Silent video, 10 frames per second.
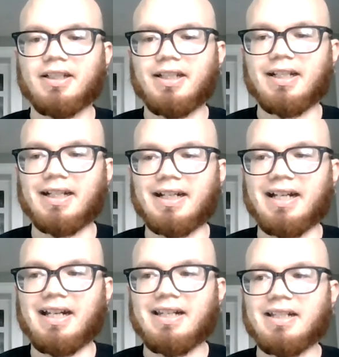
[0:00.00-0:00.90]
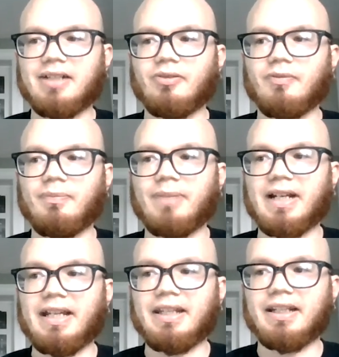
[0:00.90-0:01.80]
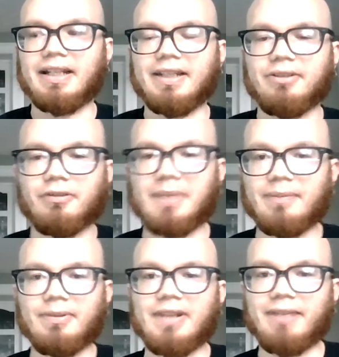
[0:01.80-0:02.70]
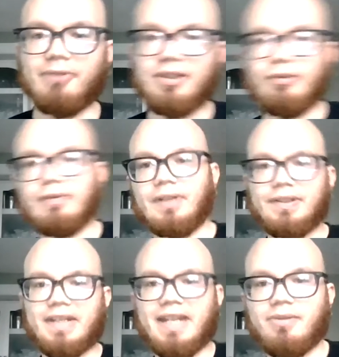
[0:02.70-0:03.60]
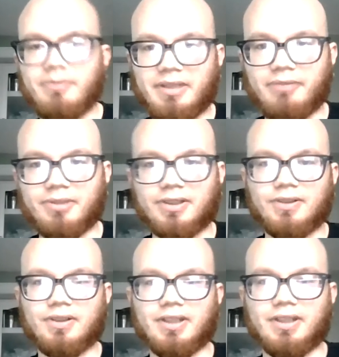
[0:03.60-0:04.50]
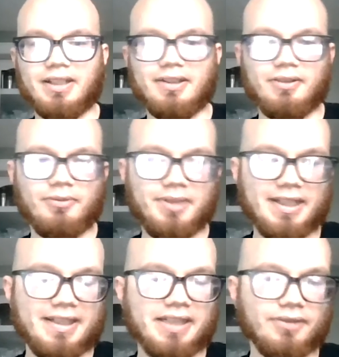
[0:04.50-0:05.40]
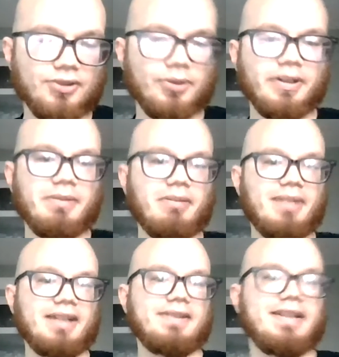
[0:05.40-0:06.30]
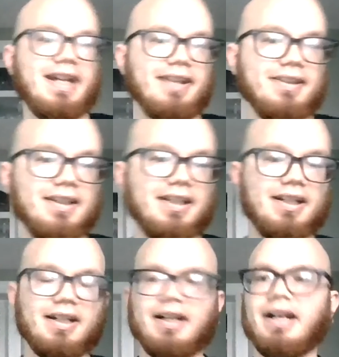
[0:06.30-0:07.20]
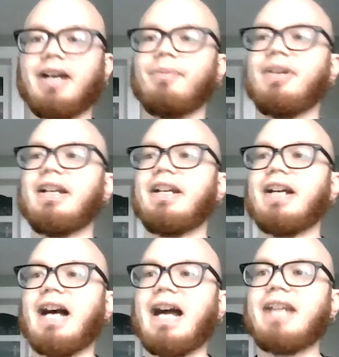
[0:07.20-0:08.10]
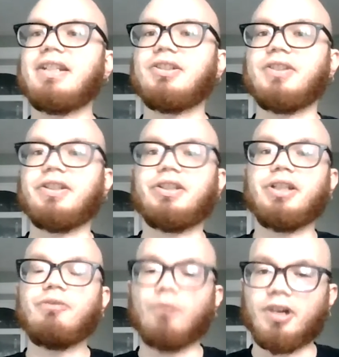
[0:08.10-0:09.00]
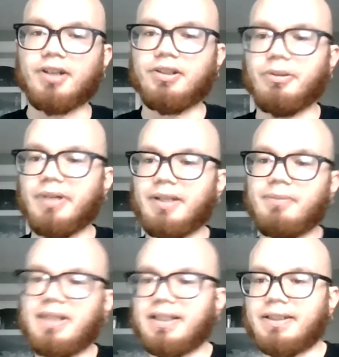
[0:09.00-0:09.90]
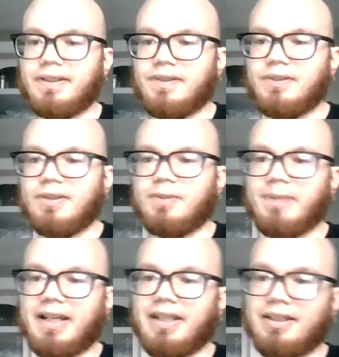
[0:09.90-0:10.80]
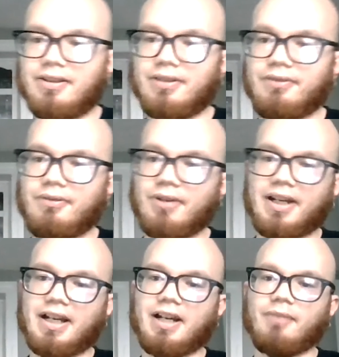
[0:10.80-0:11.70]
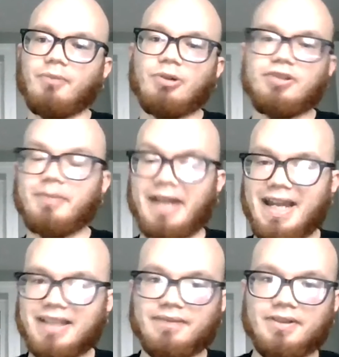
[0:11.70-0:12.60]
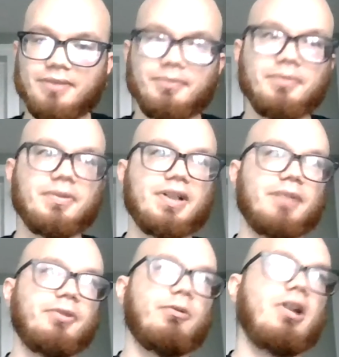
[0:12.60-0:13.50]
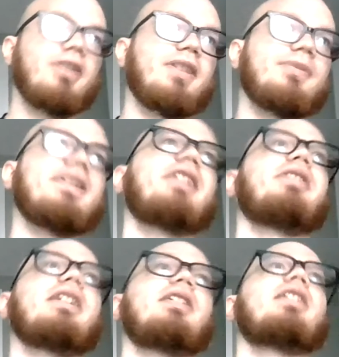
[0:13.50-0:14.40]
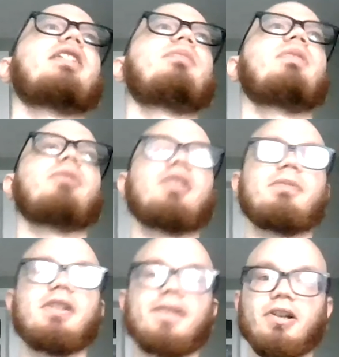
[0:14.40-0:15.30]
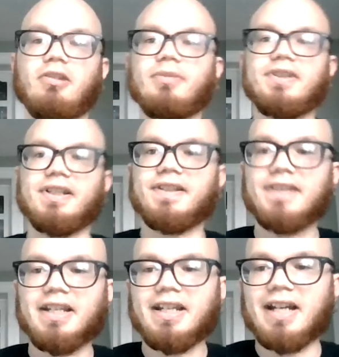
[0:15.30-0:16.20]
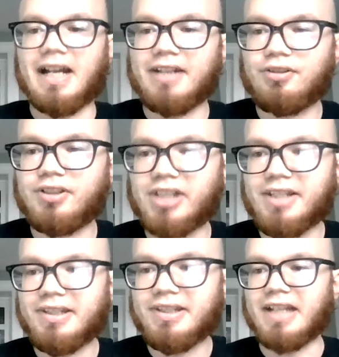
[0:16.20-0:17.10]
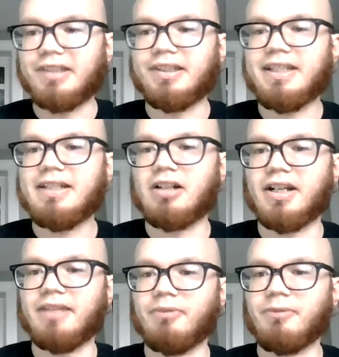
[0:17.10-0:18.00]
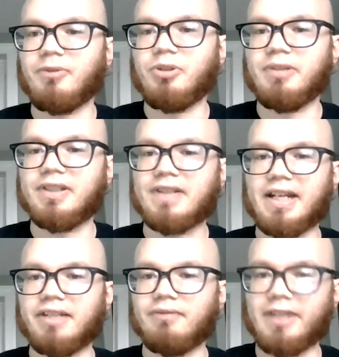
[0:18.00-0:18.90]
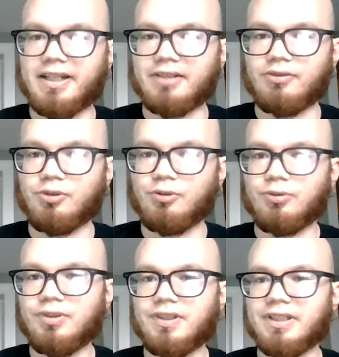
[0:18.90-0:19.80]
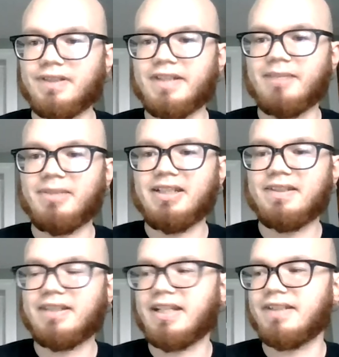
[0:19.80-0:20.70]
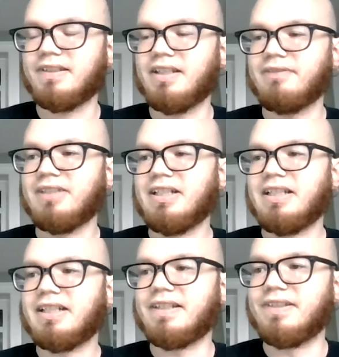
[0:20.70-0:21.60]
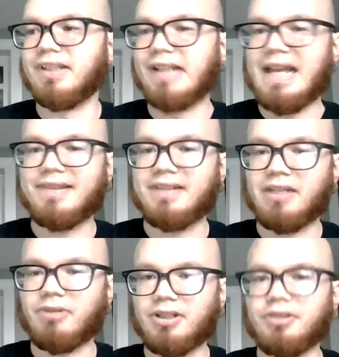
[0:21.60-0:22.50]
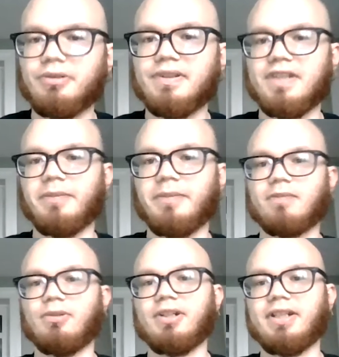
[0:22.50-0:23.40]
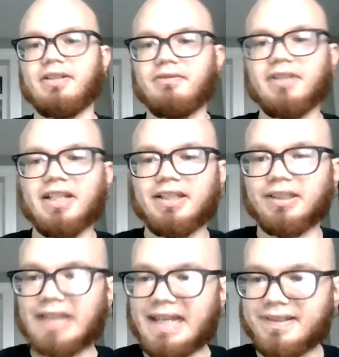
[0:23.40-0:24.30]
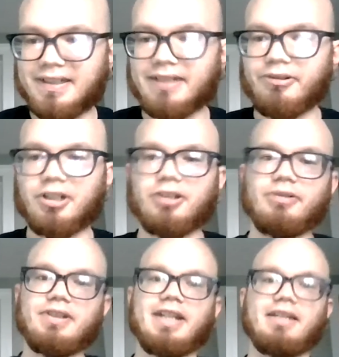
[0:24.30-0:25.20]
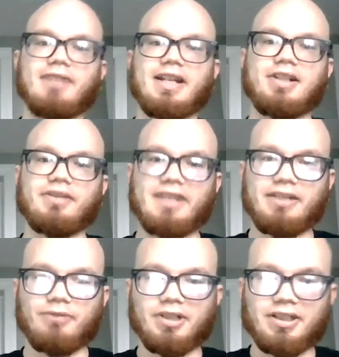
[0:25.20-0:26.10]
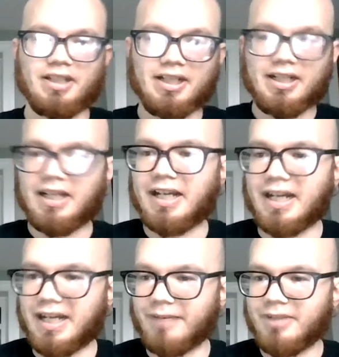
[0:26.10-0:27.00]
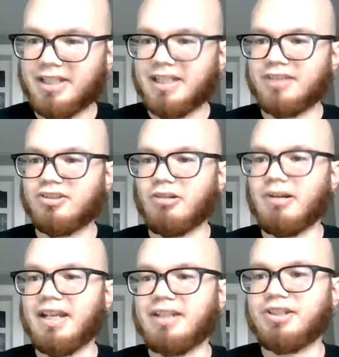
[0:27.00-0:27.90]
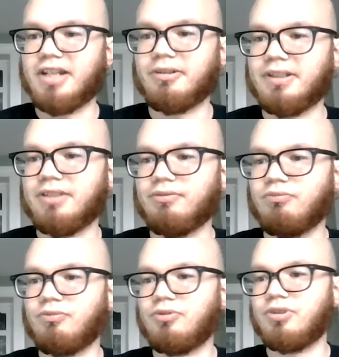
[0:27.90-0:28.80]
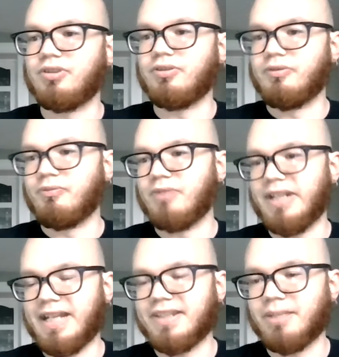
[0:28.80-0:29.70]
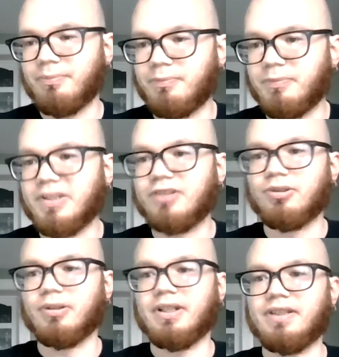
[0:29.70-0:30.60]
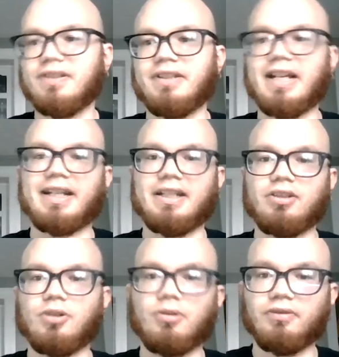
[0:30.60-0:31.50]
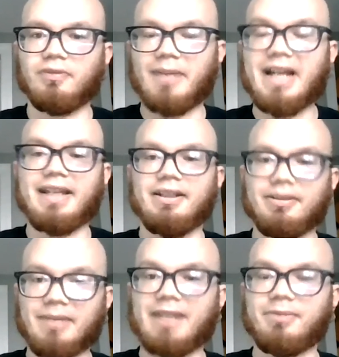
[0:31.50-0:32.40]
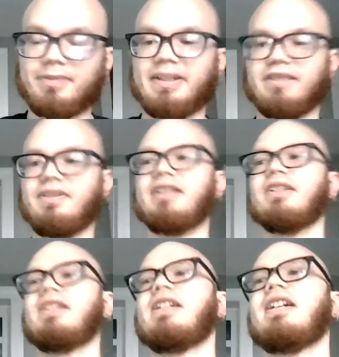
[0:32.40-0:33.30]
But you'll remember that when you first came to me with the idea of a story about Mike's death, I initially didn't want to do it because despite most of my activism in Waltham centering people experiencing homelessness, I tend to not lean on it when doing this kind of like news segment-y kind of stuff, because the last thing I want to do is seem exploitative. The last thing I want to do is take advantage of anyone. And so I generally, it ends up these stories not getting told from my perspective either.